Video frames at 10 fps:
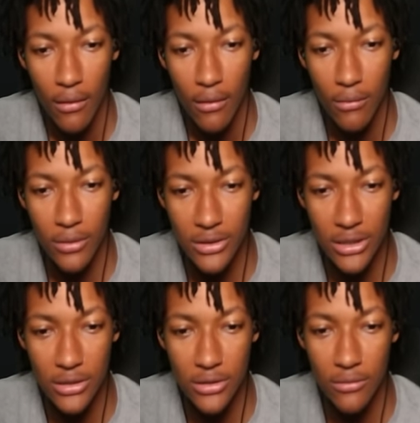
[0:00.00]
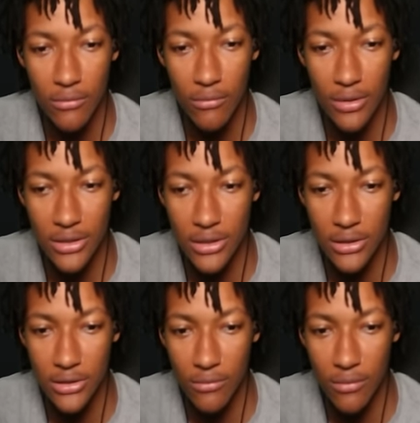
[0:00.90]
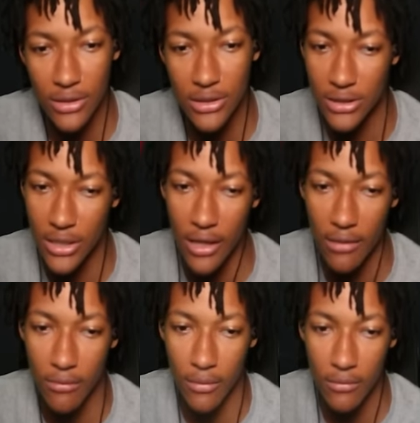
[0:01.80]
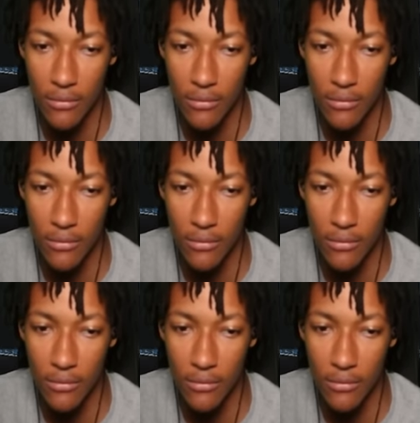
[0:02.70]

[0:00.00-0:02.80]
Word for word: What is this? What is this? What is this game, bro?